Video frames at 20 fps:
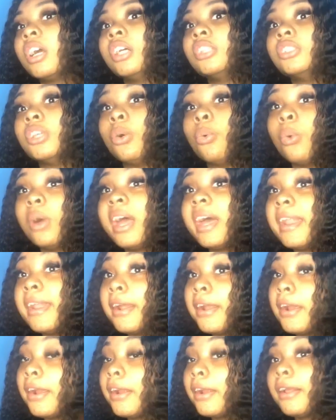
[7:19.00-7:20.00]
The
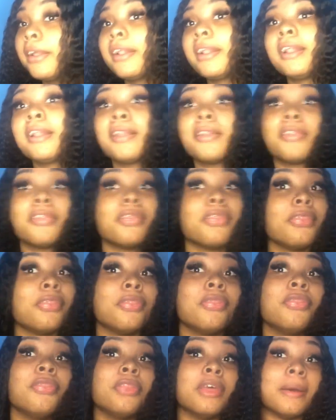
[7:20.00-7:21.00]
wetter,
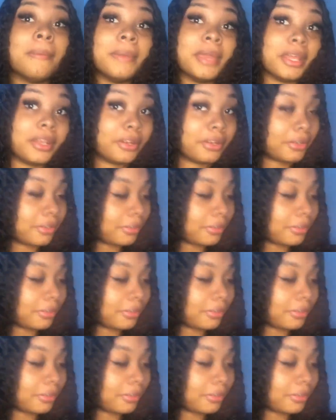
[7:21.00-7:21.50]
the better.